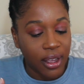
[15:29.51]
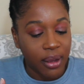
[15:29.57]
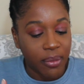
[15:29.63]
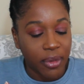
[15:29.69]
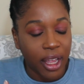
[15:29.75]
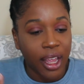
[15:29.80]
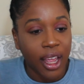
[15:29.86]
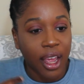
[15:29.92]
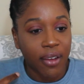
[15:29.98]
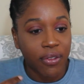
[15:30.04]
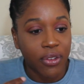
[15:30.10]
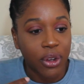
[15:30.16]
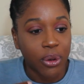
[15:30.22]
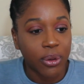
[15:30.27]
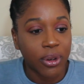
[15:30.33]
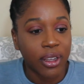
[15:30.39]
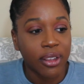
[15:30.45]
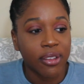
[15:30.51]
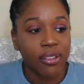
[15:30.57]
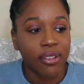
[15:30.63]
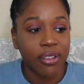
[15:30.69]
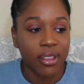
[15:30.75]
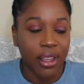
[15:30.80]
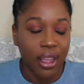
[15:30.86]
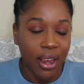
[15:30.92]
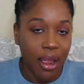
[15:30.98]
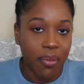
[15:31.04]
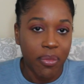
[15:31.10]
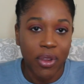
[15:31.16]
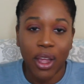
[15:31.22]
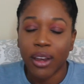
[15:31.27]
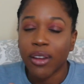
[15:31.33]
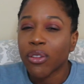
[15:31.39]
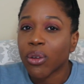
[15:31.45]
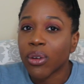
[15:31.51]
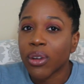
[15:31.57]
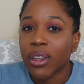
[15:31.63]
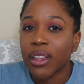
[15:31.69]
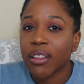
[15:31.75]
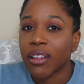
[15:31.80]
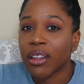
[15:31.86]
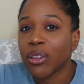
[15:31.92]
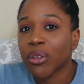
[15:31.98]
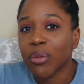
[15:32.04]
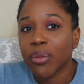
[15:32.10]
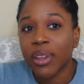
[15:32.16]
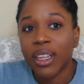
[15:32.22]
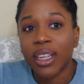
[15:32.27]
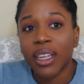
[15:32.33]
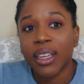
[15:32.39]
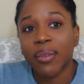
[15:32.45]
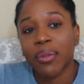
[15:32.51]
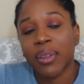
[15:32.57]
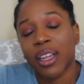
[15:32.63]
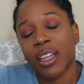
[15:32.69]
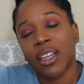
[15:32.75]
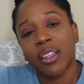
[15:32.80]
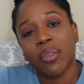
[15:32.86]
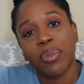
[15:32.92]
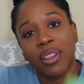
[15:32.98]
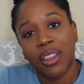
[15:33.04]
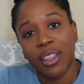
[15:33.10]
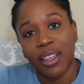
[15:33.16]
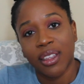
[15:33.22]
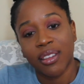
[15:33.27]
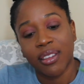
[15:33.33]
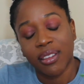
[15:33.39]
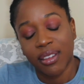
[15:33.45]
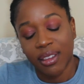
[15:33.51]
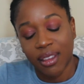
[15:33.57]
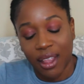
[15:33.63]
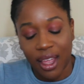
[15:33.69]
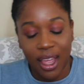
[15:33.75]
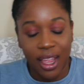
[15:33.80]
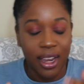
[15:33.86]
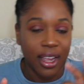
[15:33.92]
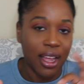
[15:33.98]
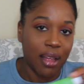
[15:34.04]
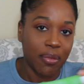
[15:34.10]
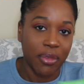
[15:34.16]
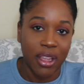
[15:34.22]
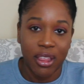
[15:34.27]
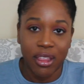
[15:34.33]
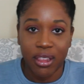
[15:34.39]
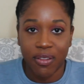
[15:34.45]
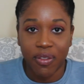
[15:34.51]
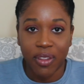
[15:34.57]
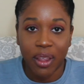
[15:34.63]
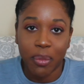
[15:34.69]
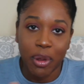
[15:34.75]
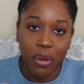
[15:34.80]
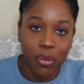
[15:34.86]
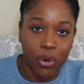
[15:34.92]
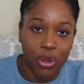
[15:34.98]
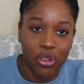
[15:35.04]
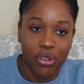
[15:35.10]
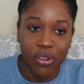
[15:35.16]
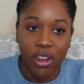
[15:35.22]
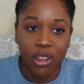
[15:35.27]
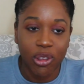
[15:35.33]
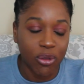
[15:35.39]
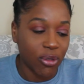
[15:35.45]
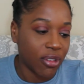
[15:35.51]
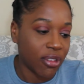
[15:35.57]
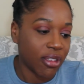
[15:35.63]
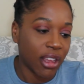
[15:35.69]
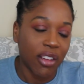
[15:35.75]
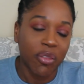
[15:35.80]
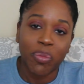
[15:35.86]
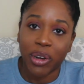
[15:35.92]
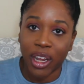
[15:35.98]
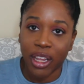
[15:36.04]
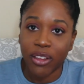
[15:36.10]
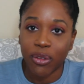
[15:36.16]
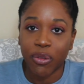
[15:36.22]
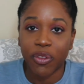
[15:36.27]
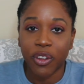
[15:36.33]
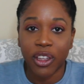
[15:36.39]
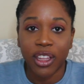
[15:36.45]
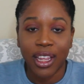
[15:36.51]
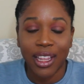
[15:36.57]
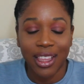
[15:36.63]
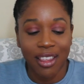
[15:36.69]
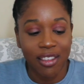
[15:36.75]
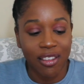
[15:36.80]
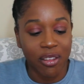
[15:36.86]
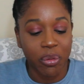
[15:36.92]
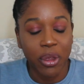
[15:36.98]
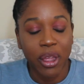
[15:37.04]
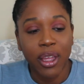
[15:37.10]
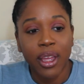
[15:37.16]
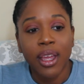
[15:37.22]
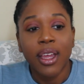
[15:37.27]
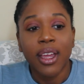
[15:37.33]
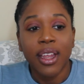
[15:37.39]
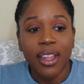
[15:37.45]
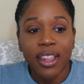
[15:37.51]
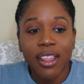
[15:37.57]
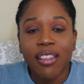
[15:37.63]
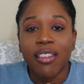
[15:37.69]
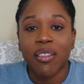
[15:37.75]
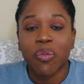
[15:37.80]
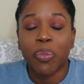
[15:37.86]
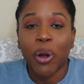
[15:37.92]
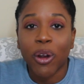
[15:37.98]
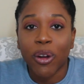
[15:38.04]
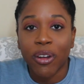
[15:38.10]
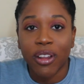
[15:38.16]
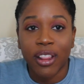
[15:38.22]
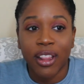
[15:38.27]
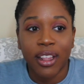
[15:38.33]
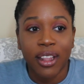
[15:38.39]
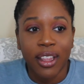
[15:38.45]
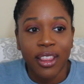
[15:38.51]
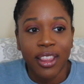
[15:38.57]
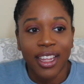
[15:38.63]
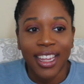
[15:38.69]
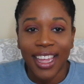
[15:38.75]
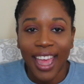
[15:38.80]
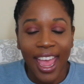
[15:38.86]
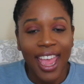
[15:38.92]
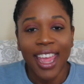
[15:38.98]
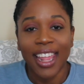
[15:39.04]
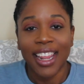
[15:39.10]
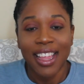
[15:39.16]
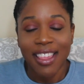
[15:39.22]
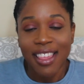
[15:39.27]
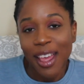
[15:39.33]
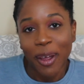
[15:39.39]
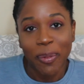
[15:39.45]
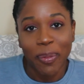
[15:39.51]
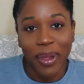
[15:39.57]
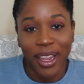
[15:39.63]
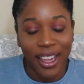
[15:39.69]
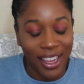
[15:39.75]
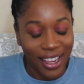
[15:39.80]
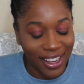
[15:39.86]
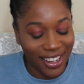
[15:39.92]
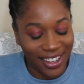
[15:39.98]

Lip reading: I have noticed that I'm not as oily as I normally am, and it could be this and a combination of like my moisturizers and stuff, but I do feel like this is part of the gang that's helping